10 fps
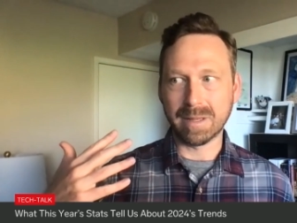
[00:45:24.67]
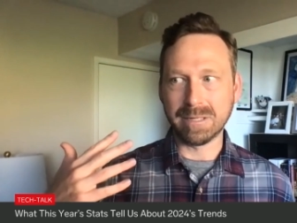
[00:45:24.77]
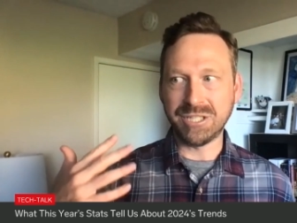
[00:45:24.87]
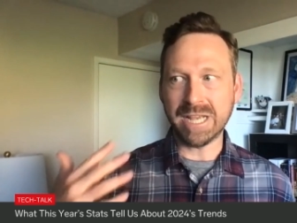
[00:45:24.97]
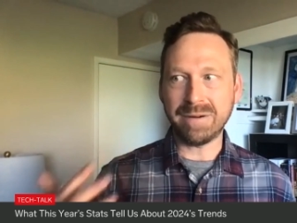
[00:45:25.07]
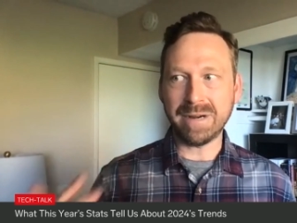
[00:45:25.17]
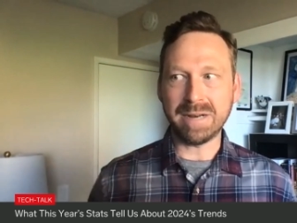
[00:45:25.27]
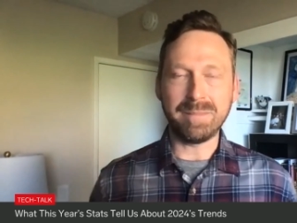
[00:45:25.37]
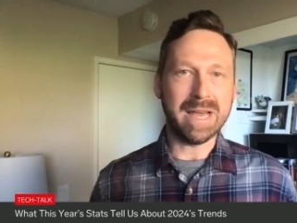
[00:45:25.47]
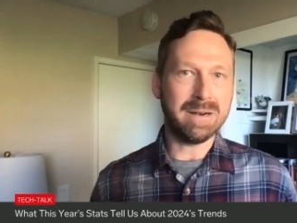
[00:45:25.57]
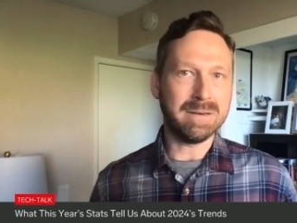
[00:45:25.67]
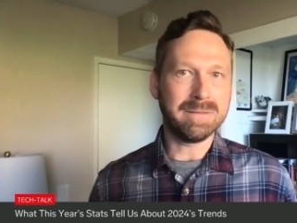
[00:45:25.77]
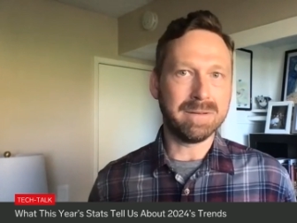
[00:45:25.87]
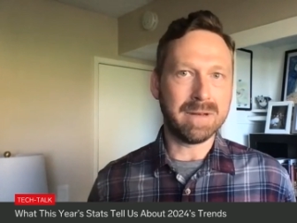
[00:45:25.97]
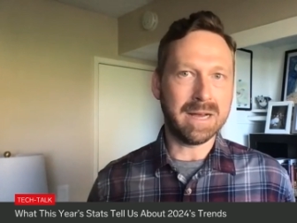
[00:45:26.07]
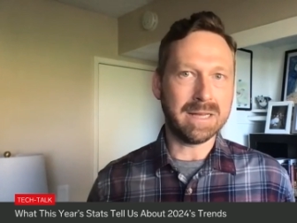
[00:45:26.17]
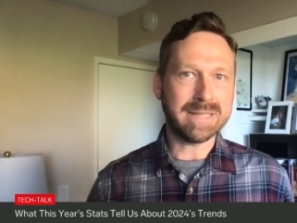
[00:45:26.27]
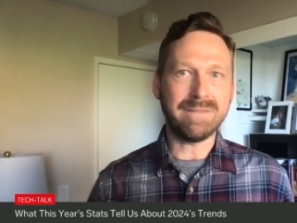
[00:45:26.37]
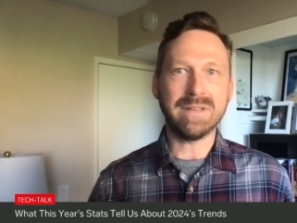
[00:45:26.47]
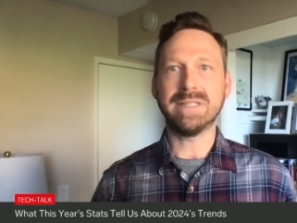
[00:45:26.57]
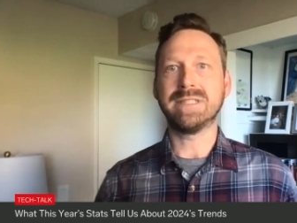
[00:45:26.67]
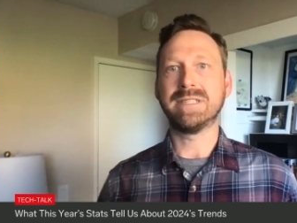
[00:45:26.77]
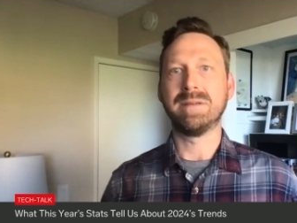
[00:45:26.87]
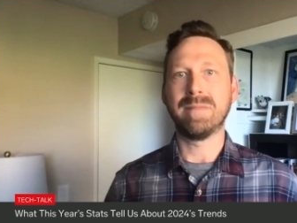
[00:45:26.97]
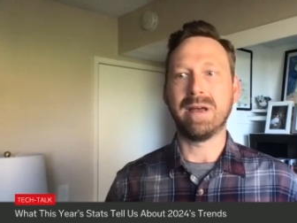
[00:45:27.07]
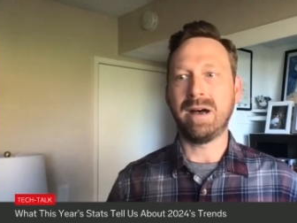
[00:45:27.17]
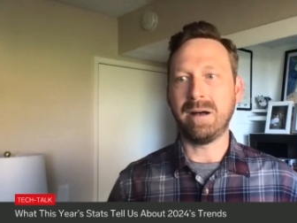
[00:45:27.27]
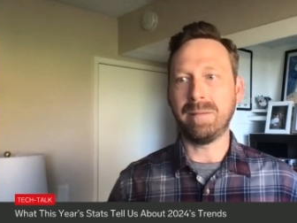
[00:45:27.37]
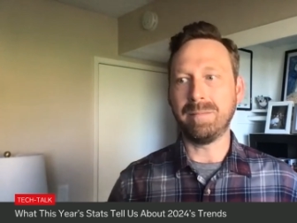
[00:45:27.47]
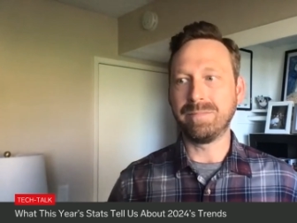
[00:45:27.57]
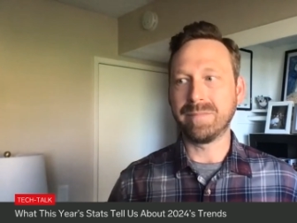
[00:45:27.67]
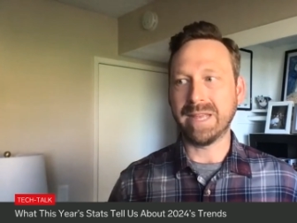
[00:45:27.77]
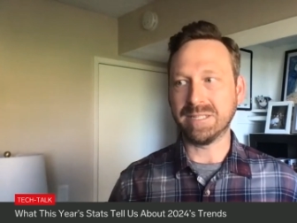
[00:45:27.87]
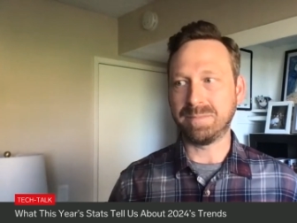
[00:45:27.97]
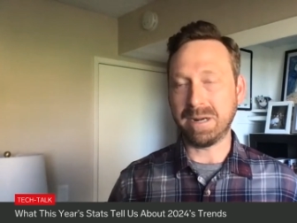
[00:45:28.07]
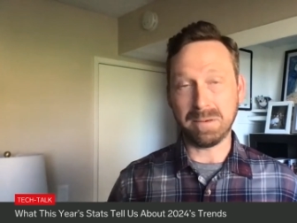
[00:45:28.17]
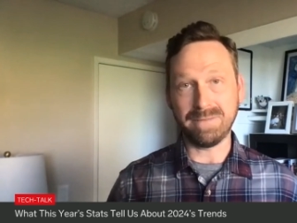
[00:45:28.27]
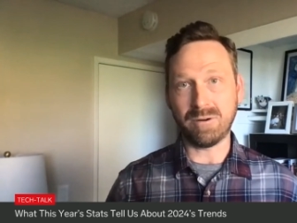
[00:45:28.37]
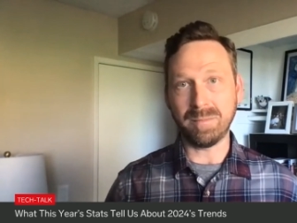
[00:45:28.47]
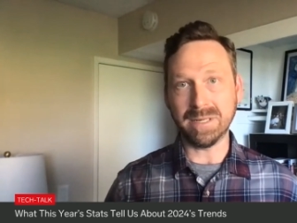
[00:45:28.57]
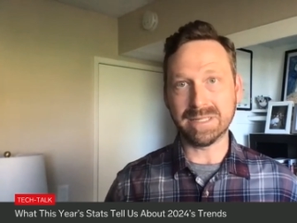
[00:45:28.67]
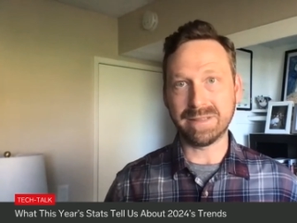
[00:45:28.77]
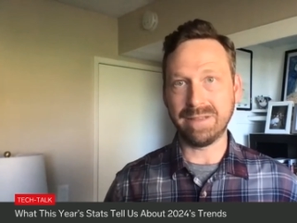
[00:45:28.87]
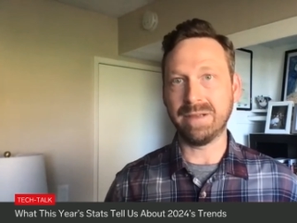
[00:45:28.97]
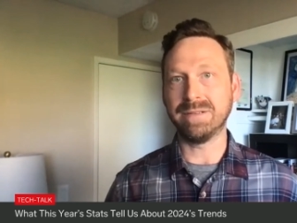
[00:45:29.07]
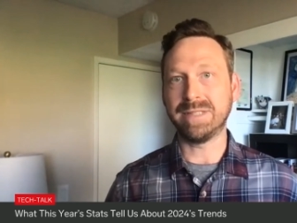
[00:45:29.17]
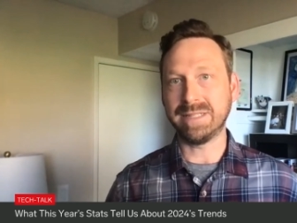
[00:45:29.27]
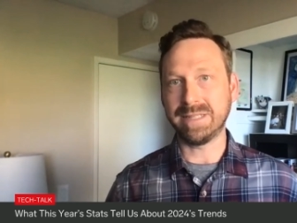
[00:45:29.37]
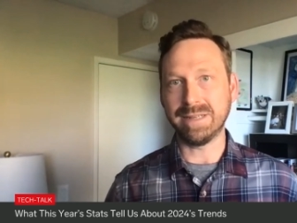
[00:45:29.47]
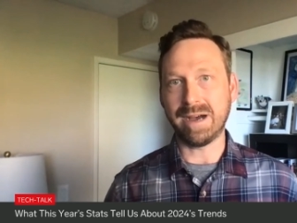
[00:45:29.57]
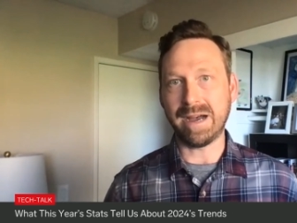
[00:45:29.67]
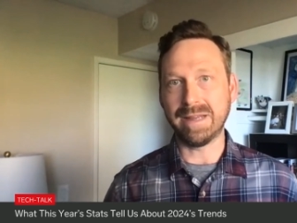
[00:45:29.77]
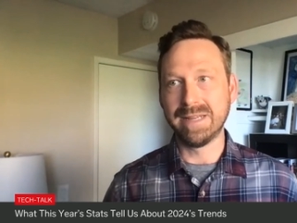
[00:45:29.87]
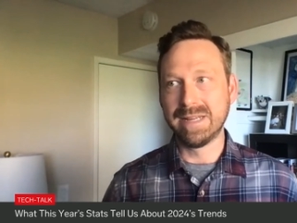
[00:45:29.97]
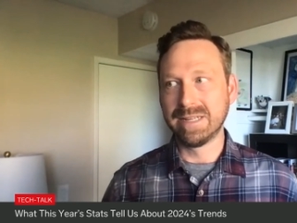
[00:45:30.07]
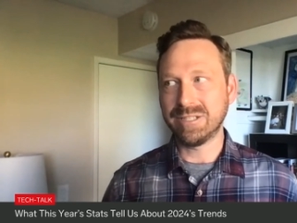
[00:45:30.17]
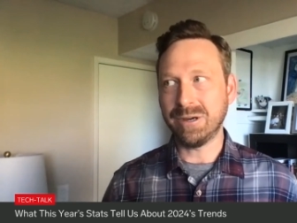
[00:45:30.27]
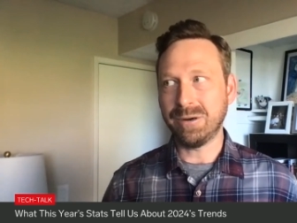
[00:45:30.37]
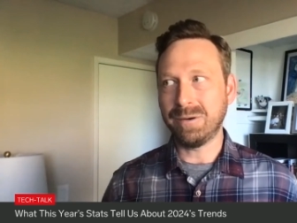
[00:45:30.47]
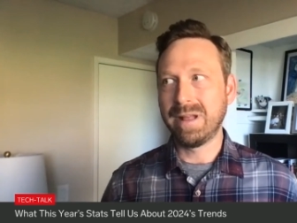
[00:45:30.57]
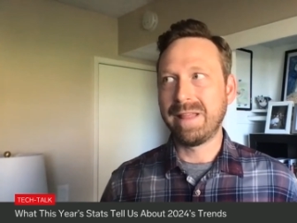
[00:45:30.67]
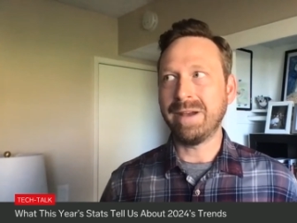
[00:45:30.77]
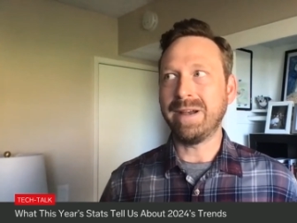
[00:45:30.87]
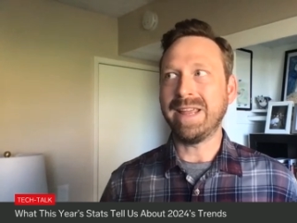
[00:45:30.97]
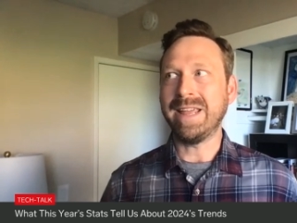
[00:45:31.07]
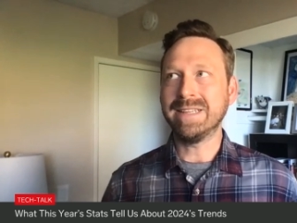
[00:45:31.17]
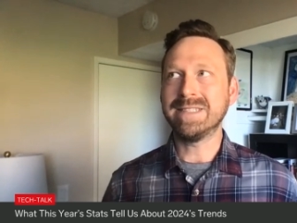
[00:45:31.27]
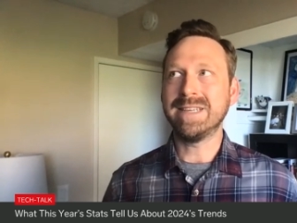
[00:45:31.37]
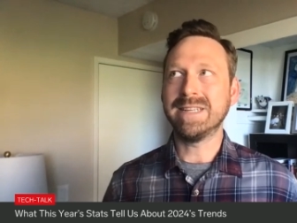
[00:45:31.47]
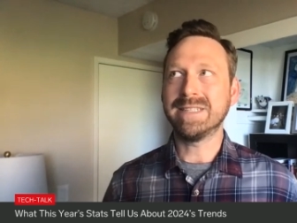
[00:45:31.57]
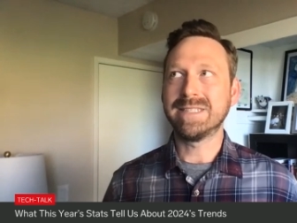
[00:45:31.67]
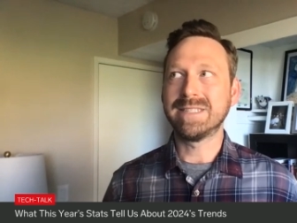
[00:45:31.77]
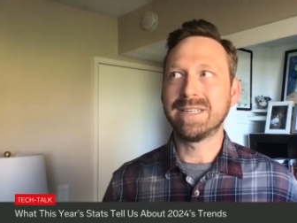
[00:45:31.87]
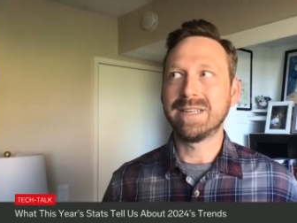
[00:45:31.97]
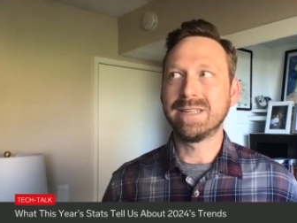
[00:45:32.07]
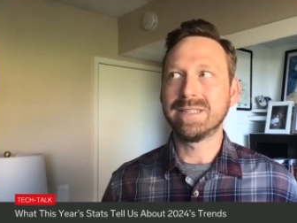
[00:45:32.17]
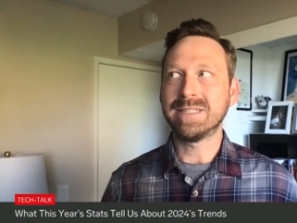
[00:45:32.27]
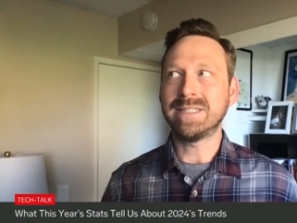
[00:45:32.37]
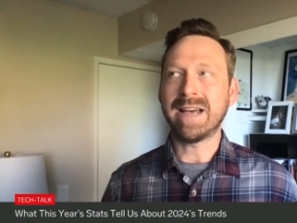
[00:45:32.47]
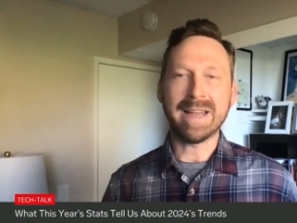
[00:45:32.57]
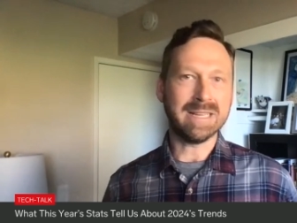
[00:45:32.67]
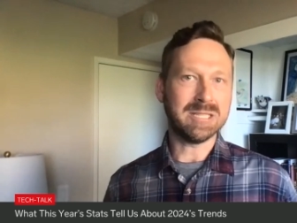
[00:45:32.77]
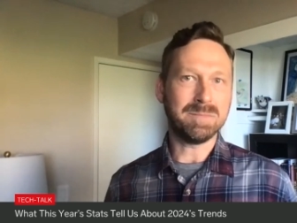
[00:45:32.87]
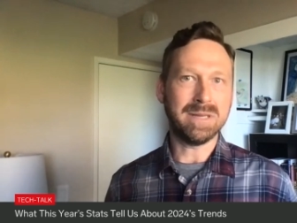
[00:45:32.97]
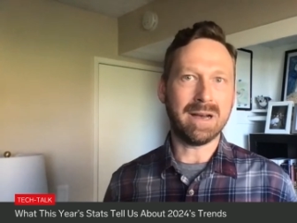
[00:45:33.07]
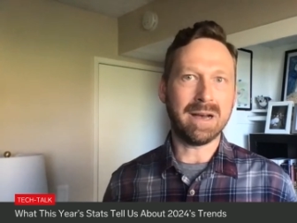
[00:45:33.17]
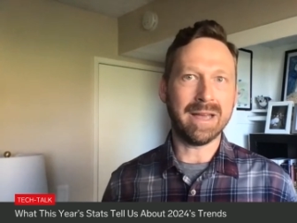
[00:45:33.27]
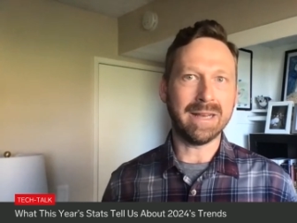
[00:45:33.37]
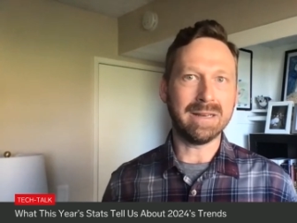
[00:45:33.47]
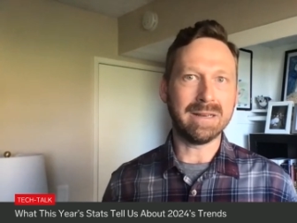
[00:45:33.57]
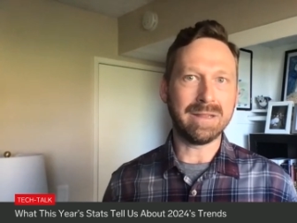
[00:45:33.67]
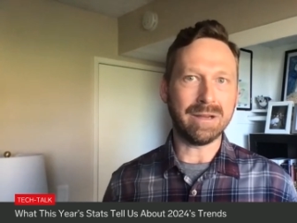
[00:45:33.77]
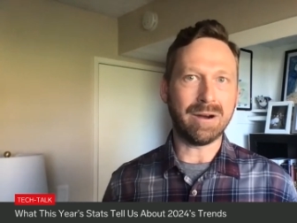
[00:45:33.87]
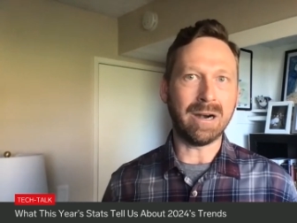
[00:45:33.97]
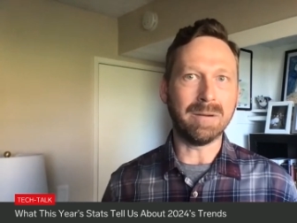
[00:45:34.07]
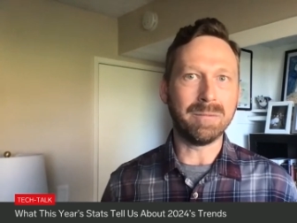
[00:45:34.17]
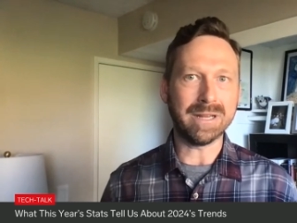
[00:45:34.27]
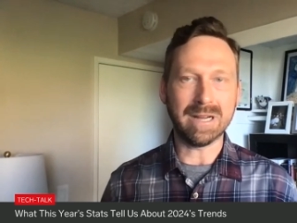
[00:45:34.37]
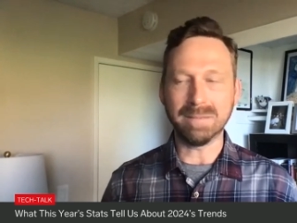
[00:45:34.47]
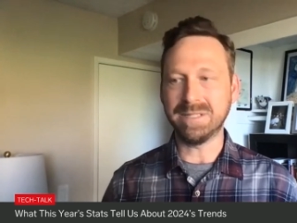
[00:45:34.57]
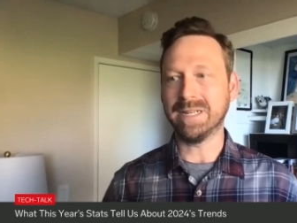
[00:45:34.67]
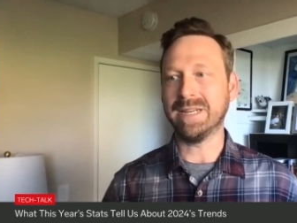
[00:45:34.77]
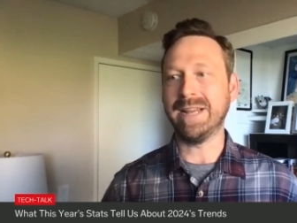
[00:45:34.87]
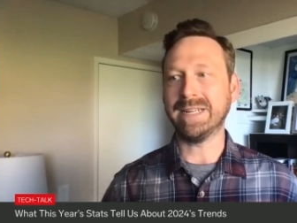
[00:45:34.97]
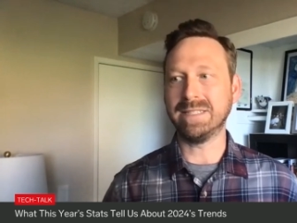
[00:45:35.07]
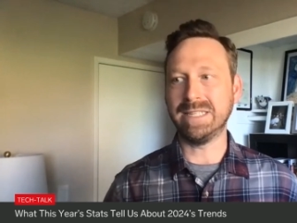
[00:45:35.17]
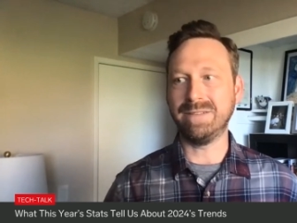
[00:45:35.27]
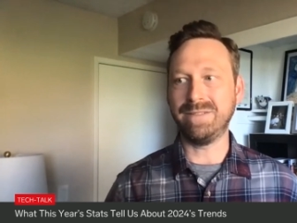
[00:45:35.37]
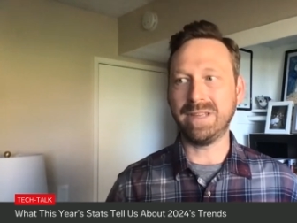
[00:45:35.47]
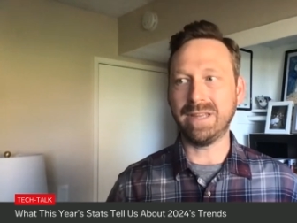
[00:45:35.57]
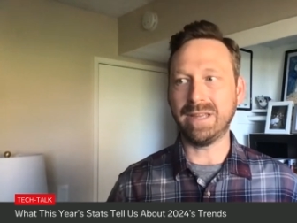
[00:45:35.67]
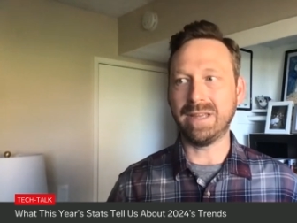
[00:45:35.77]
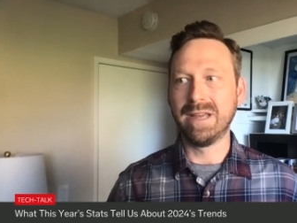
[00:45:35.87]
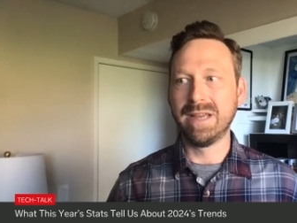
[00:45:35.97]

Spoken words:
generated better site visits and just better performance than those that did not. So there is this science behind the art when it comes to connected TV,